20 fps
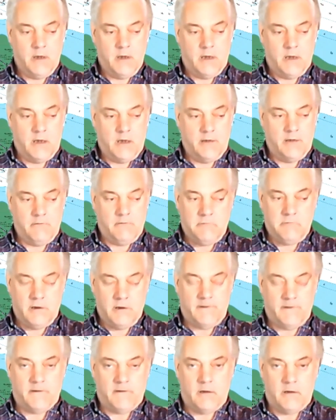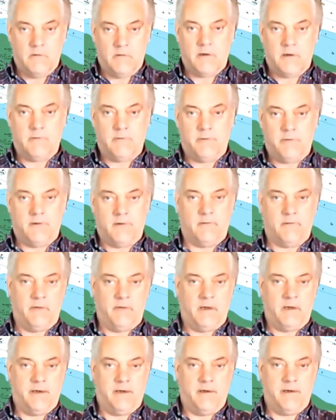the worst time I could possibly
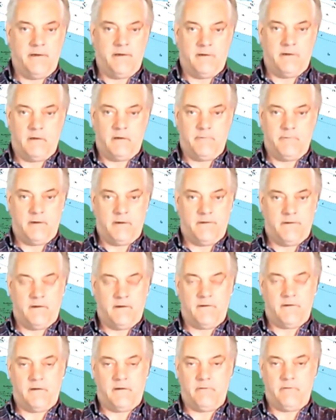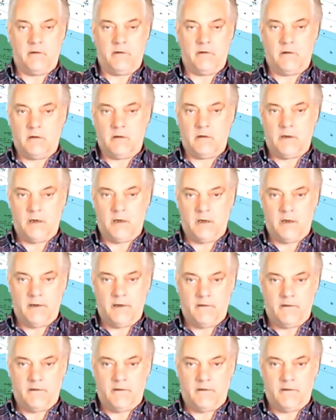learn is 6:30, 7 o'clock at night.